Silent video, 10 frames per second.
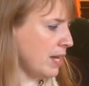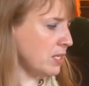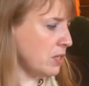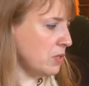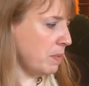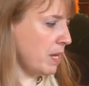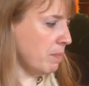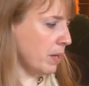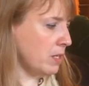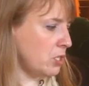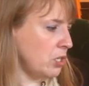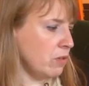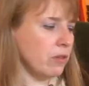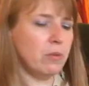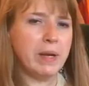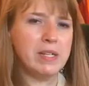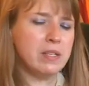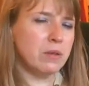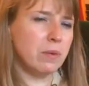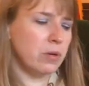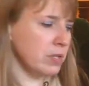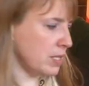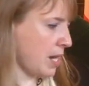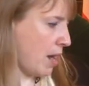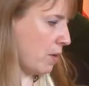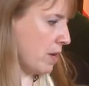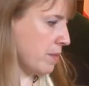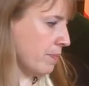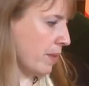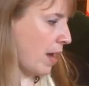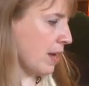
Excuse me, but do you know the way to the Rhodes Tower?